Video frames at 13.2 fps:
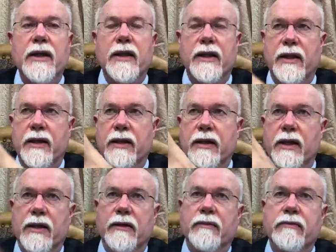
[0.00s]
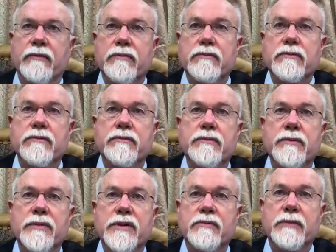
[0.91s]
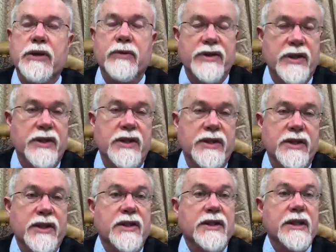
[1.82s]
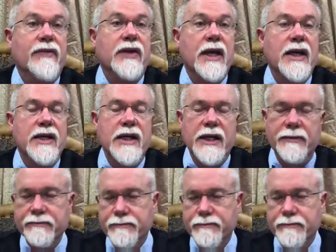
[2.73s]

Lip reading: in between 66 and 70 AD.